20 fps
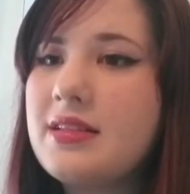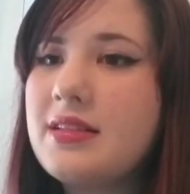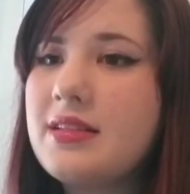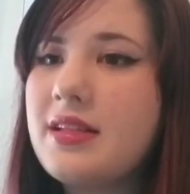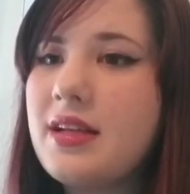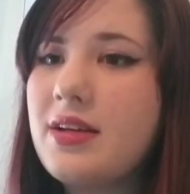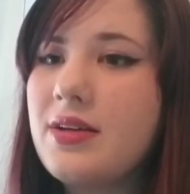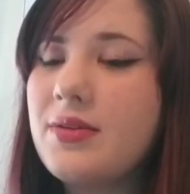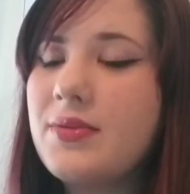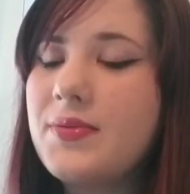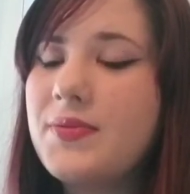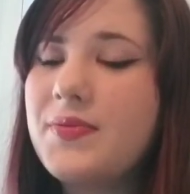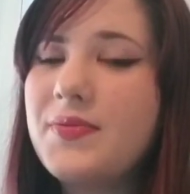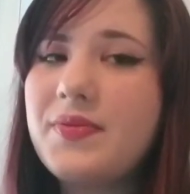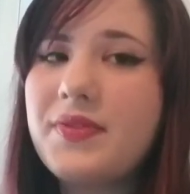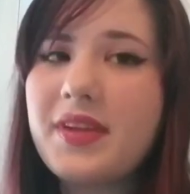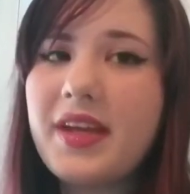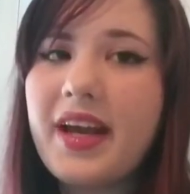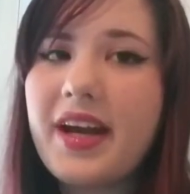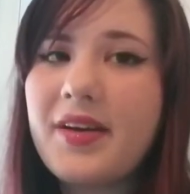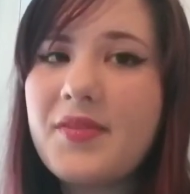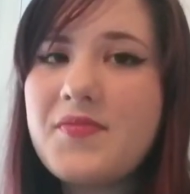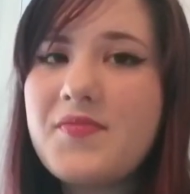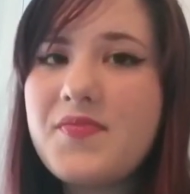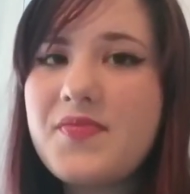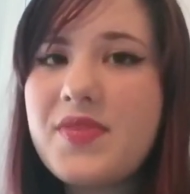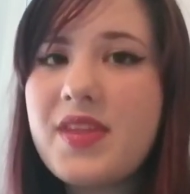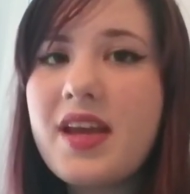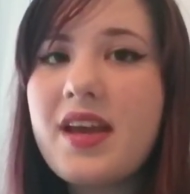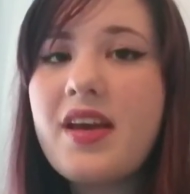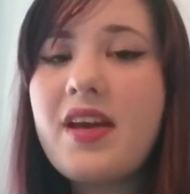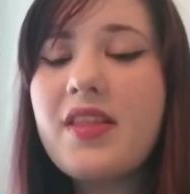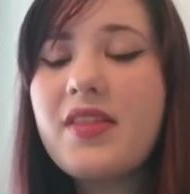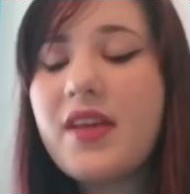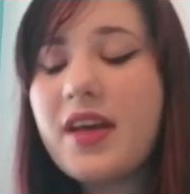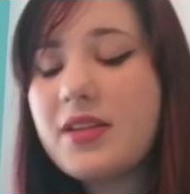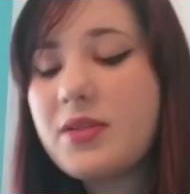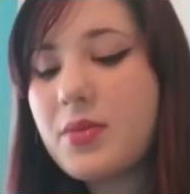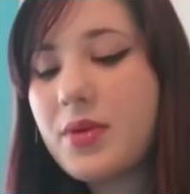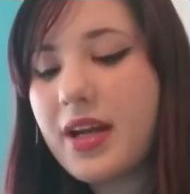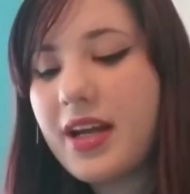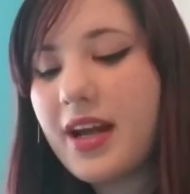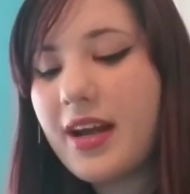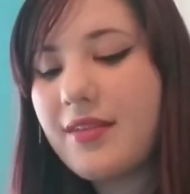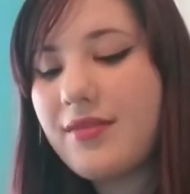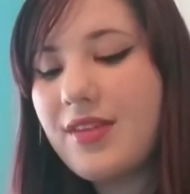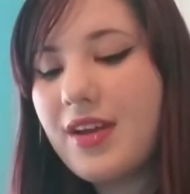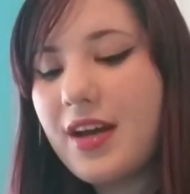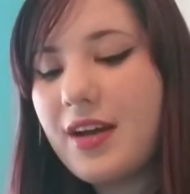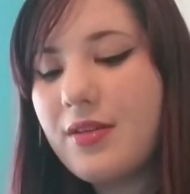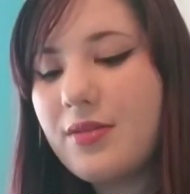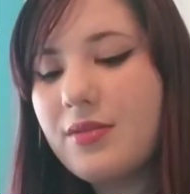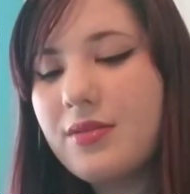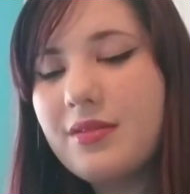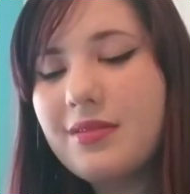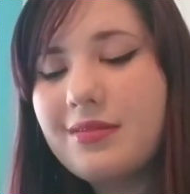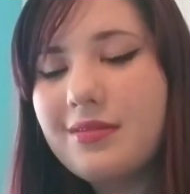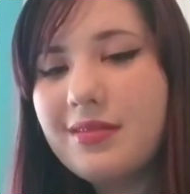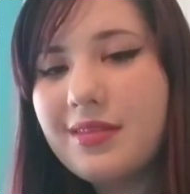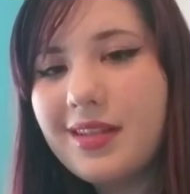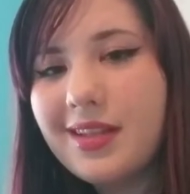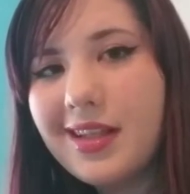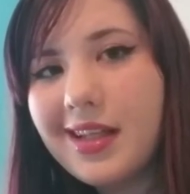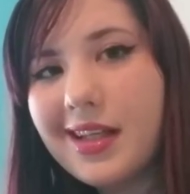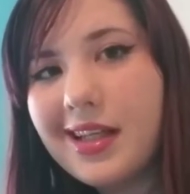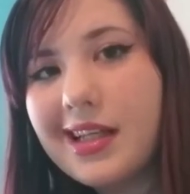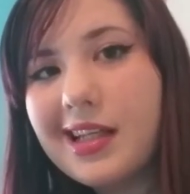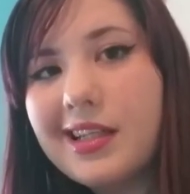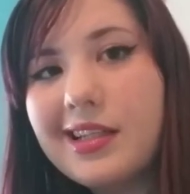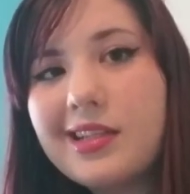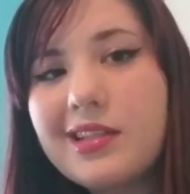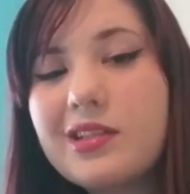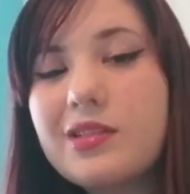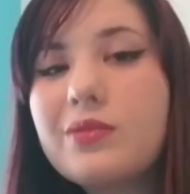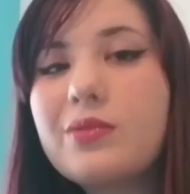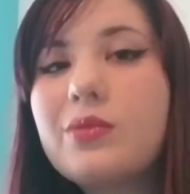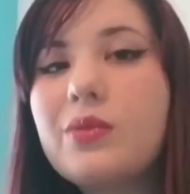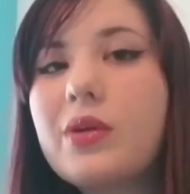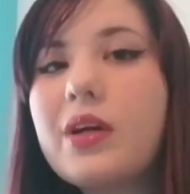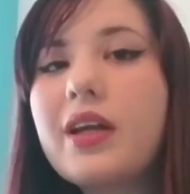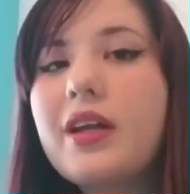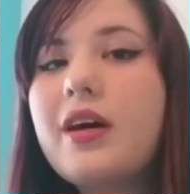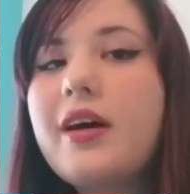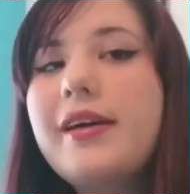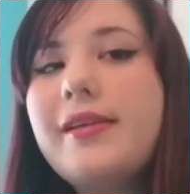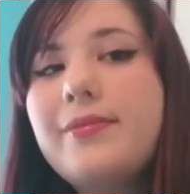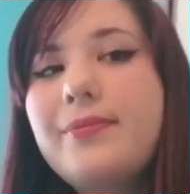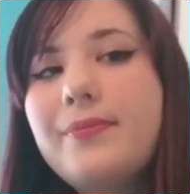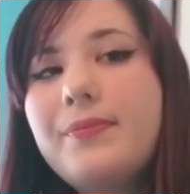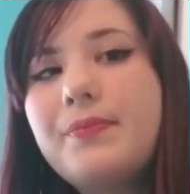So yeah, that's what I have now, and we'll get on.